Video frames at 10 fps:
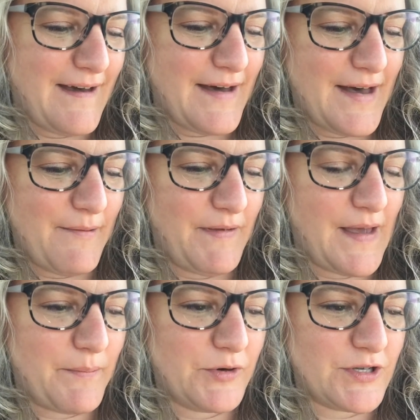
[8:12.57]
And
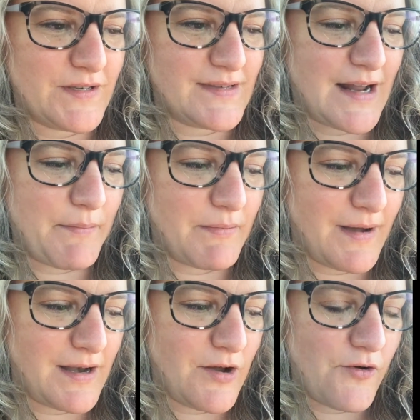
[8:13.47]
that pushes it up on
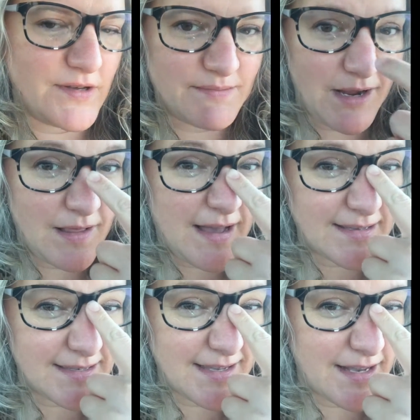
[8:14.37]
my nose, and my
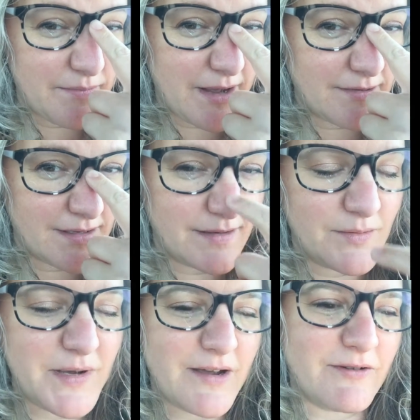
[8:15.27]
glasses kind of bounce a little
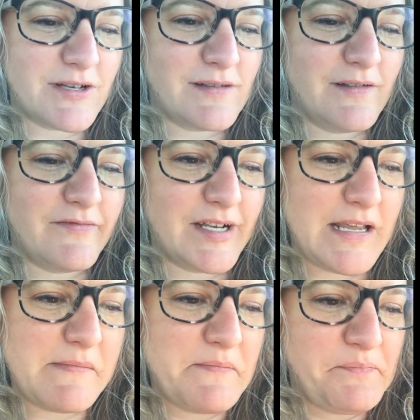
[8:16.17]
bit, which is a little funny.